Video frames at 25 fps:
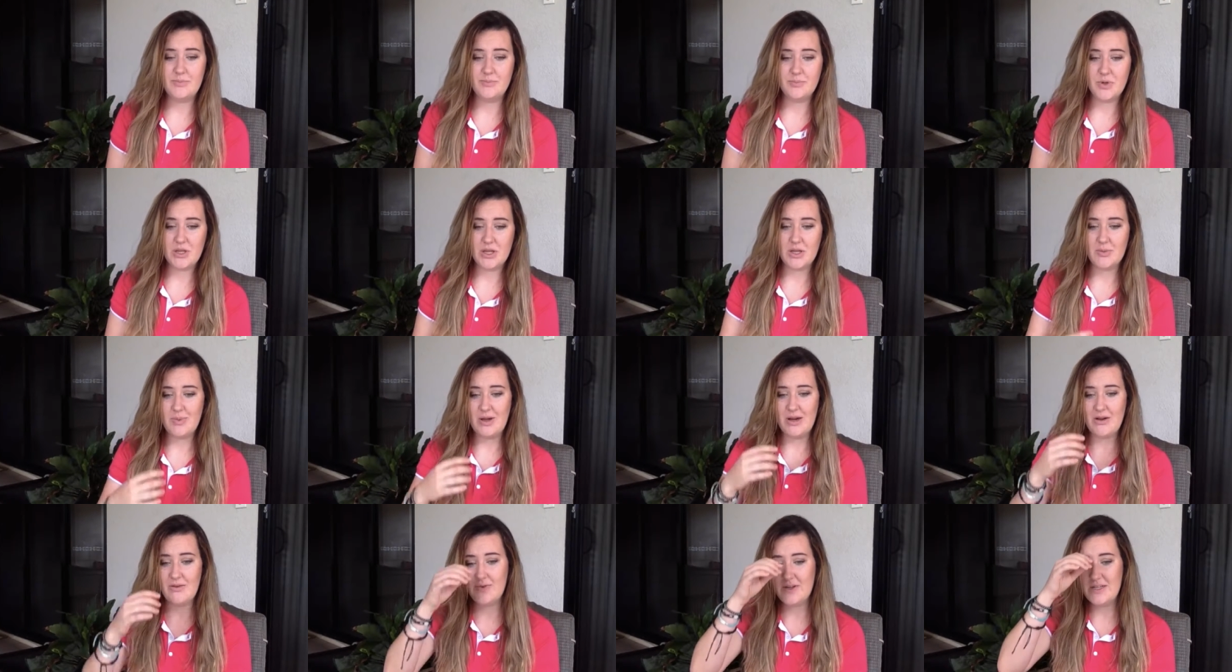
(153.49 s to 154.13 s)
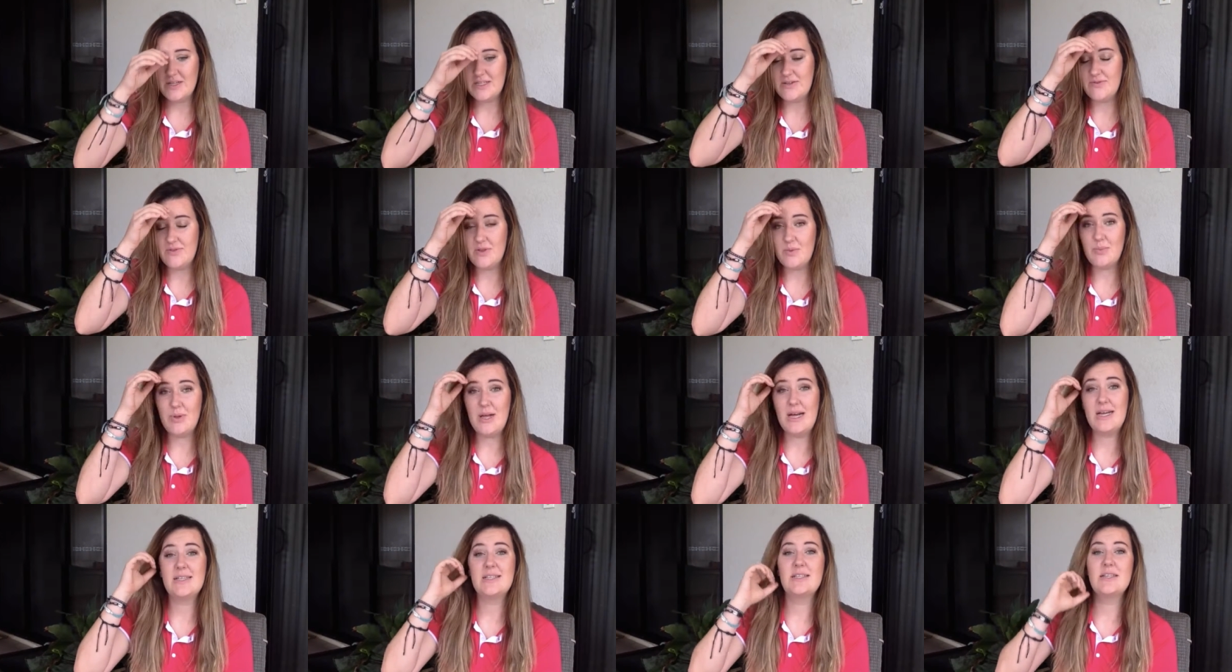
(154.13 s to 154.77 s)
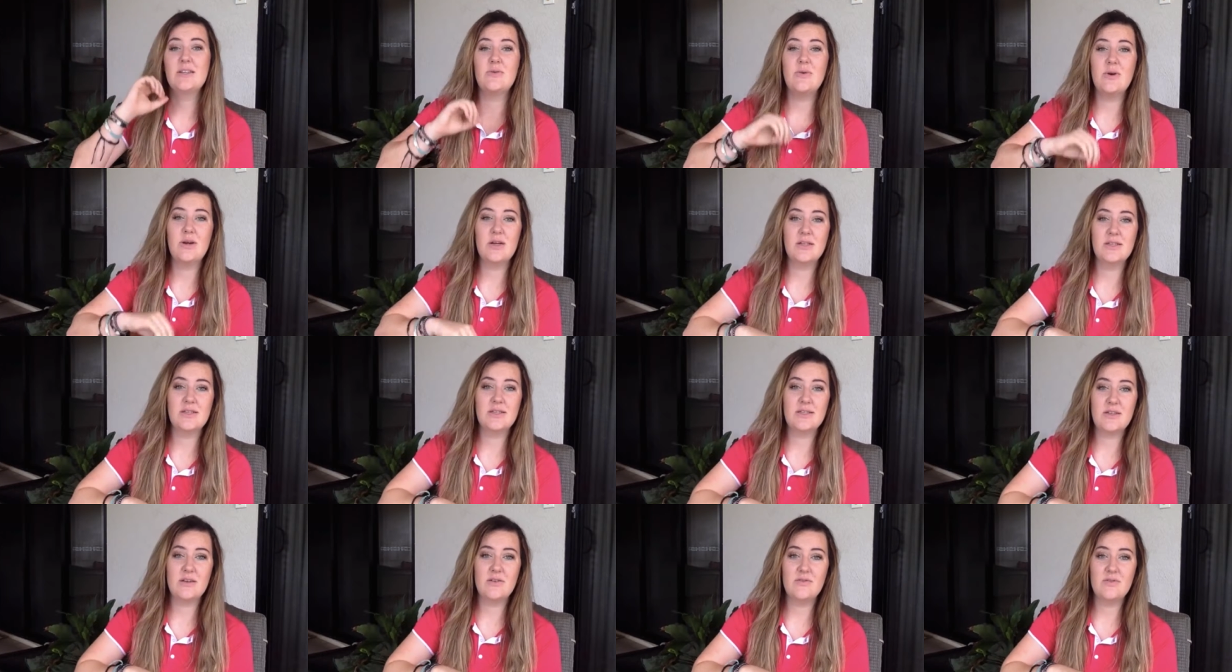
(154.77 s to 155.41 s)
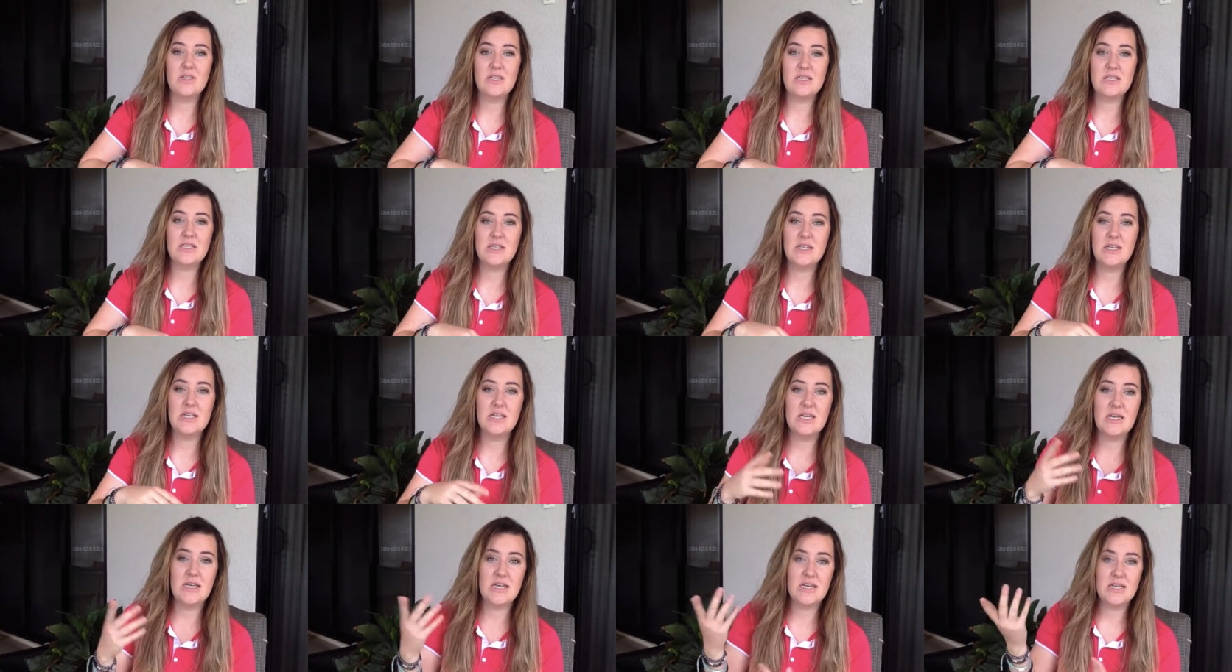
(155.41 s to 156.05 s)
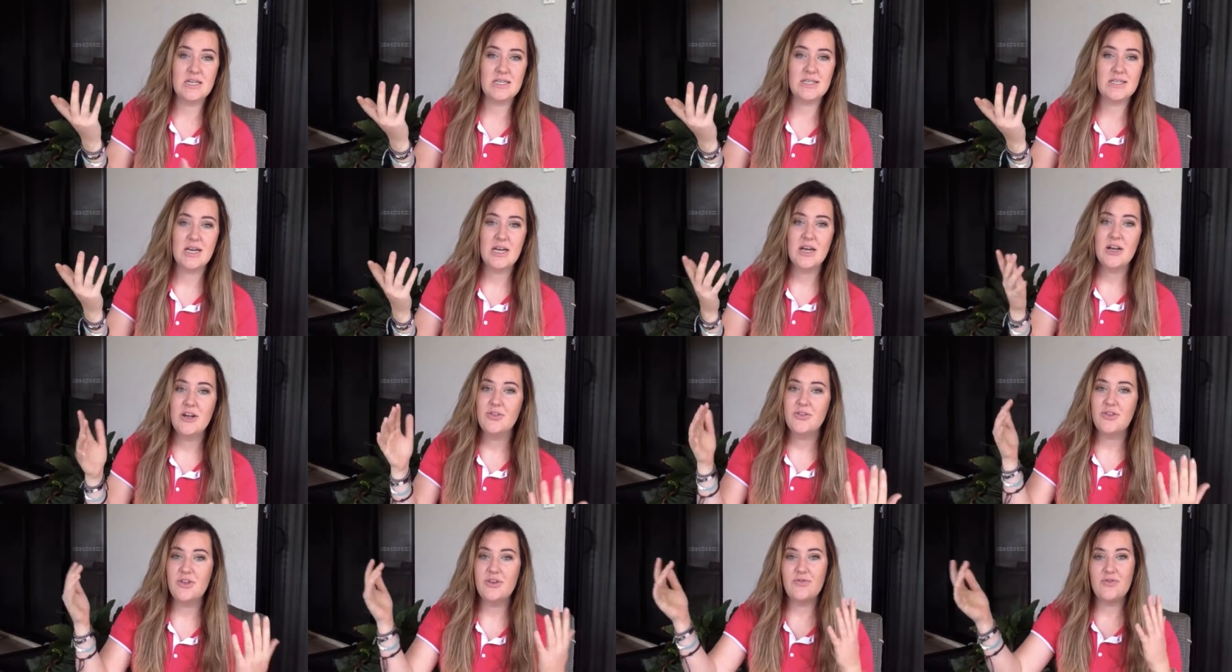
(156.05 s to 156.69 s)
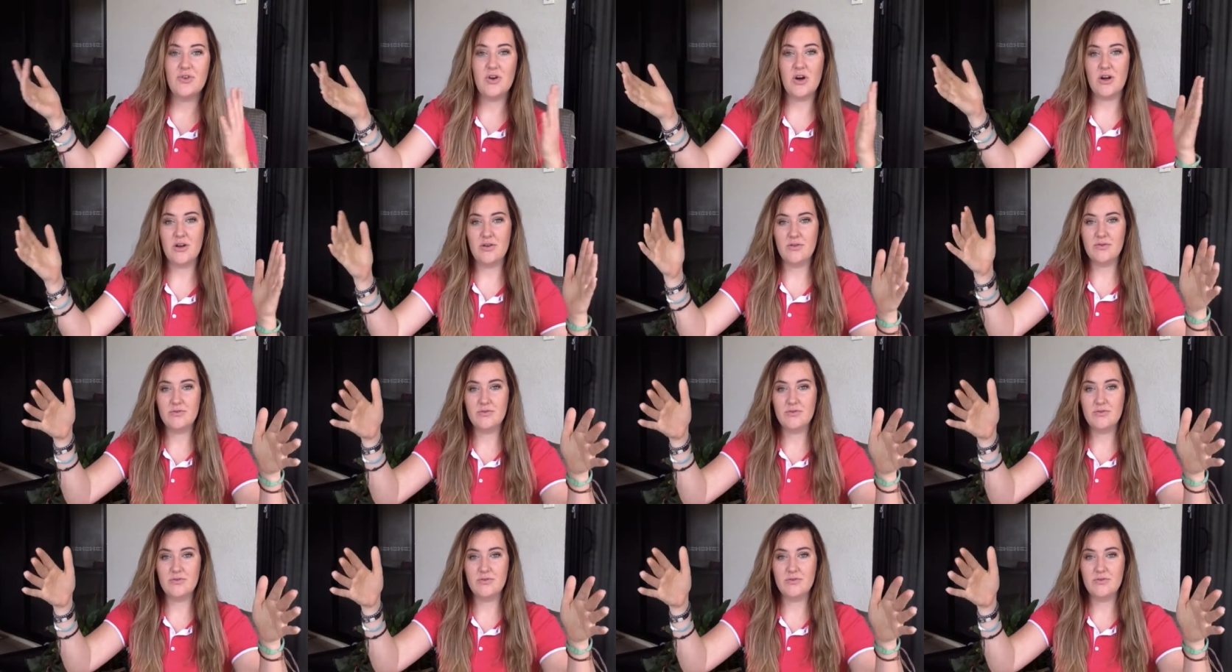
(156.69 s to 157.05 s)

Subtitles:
But the benefits of the plastic ones, obviously, is it's